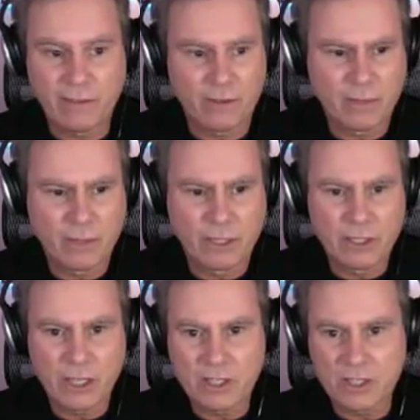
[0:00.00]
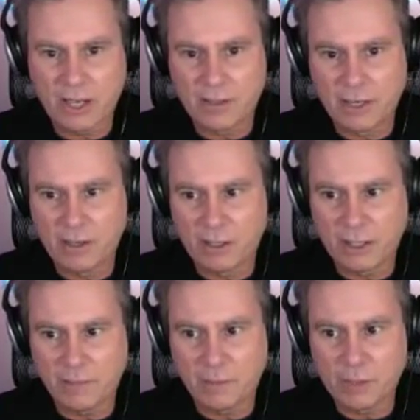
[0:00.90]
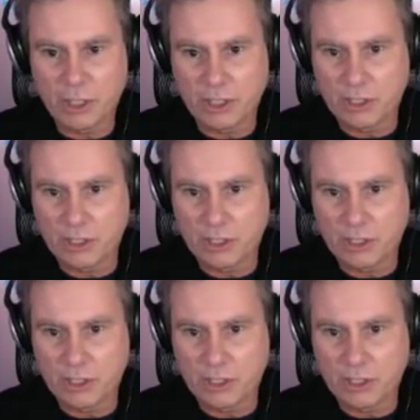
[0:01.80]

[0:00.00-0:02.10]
30 million judges down there hooked up to machines